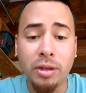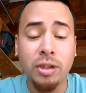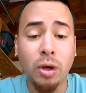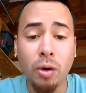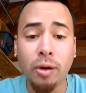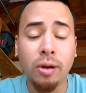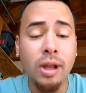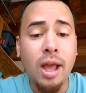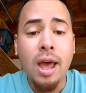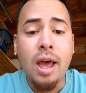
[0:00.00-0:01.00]
total.
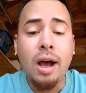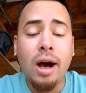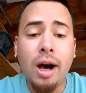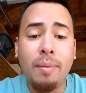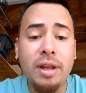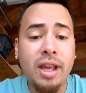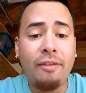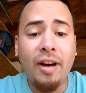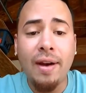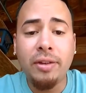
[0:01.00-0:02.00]
He's got
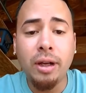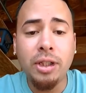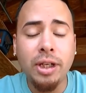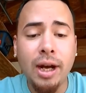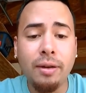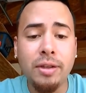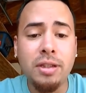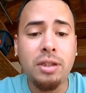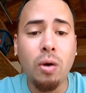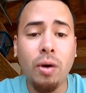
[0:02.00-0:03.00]
5
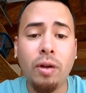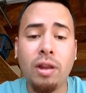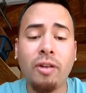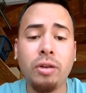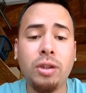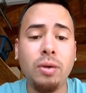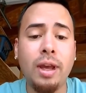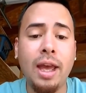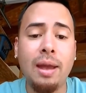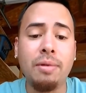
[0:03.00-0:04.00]
touchdowns total in his first 2
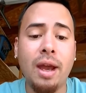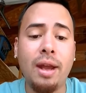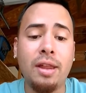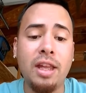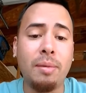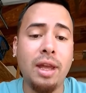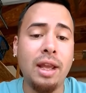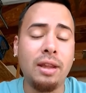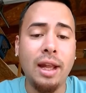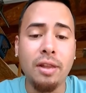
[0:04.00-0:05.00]
games. I see him
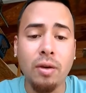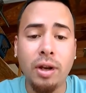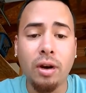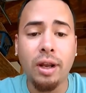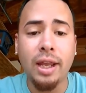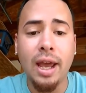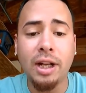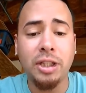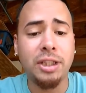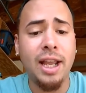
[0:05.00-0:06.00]
getting in the end zone here again
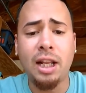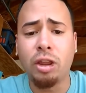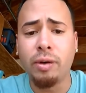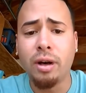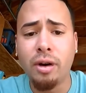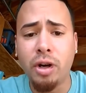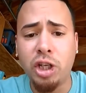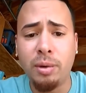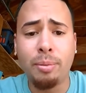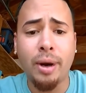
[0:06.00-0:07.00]
at just 8,300.
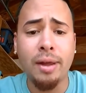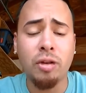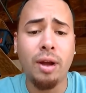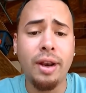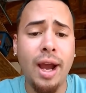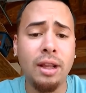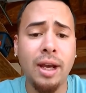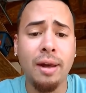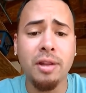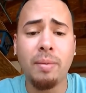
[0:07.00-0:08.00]
Should be priced around
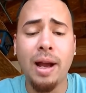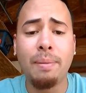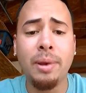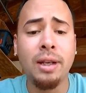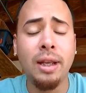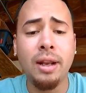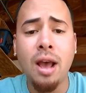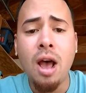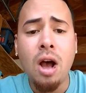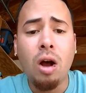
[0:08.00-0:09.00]
9,000 in my opinion.
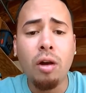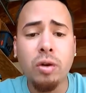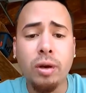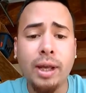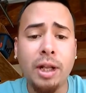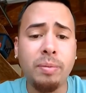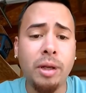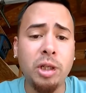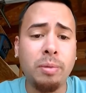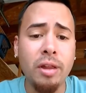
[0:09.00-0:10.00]
Also can catch a
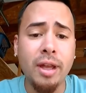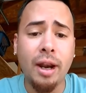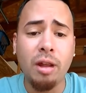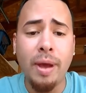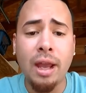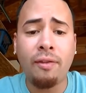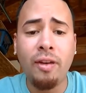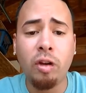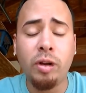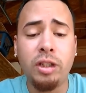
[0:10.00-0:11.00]
bunch of balls out of the
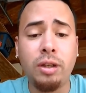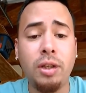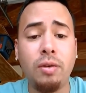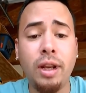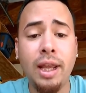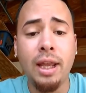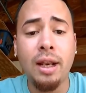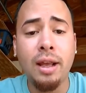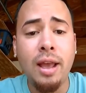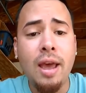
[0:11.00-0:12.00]
backfield, which you
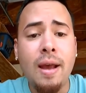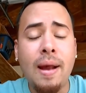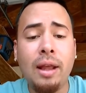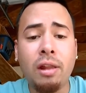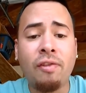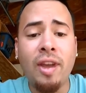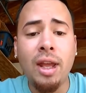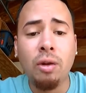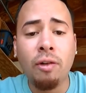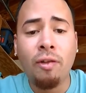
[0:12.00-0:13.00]
need in this
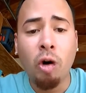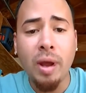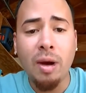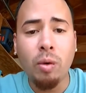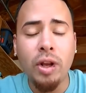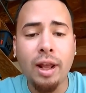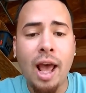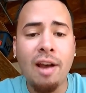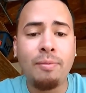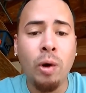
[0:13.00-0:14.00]
Fanduel format where you get
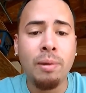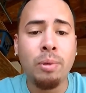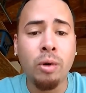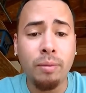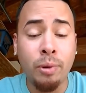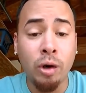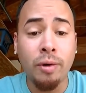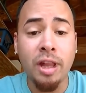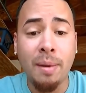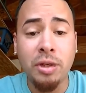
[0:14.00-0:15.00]
half point per
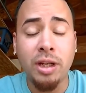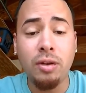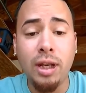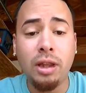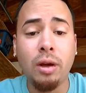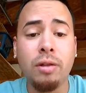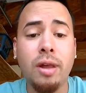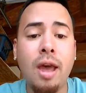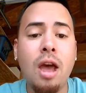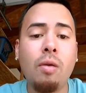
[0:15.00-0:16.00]
reception. You need those
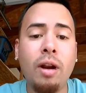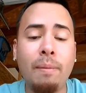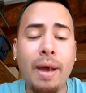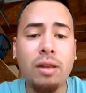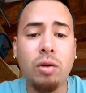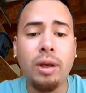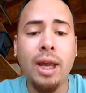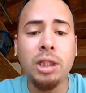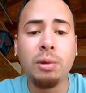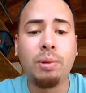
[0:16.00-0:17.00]
running backs who can
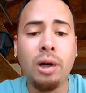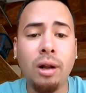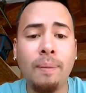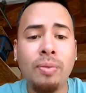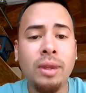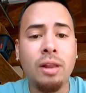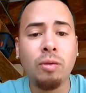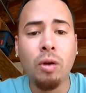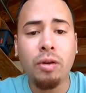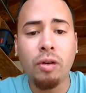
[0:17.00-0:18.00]
catch the ball. Let's
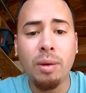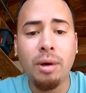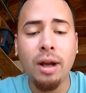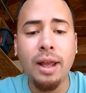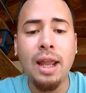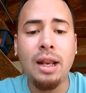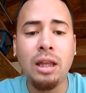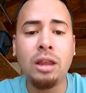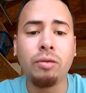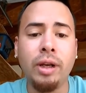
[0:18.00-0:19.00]
roll with Kareem Hunt,
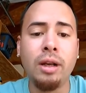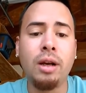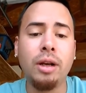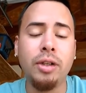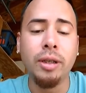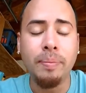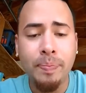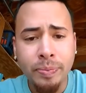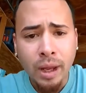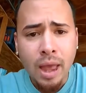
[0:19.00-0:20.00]
8,300.
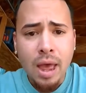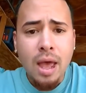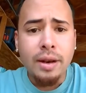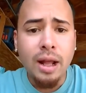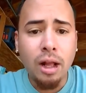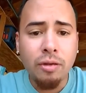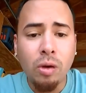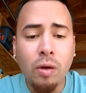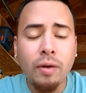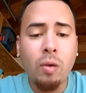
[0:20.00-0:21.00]
Now let's
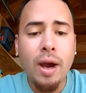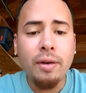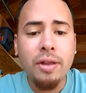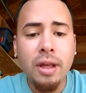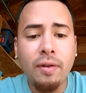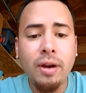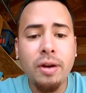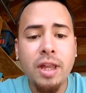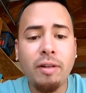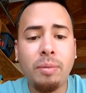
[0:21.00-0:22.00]
roll over to wide receiver here,
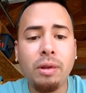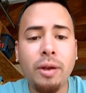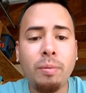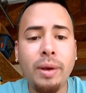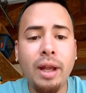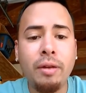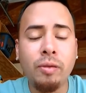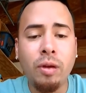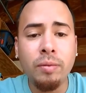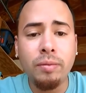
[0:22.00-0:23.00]
save up a little bit. Let's
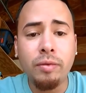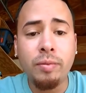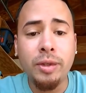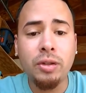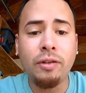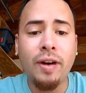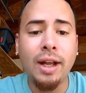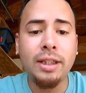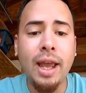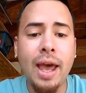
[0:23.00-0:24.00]
roll with Mr.
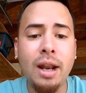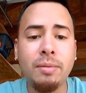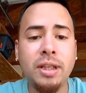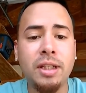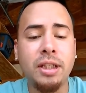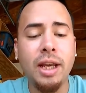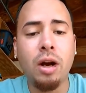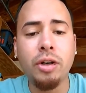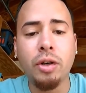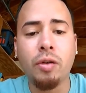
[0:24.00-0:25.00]
Davante Adams,
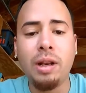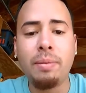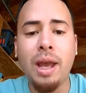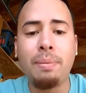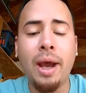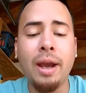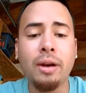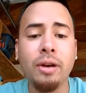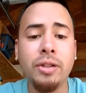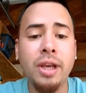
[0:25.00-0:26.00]
6,800, Green Bay
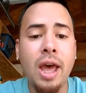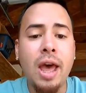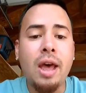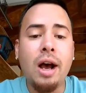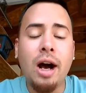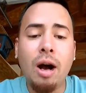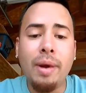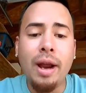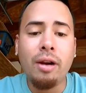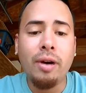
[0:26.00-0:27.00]
Packers.
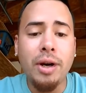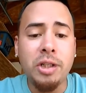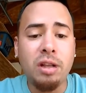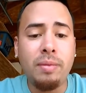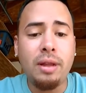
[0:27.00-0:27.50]
Aaron Rodgers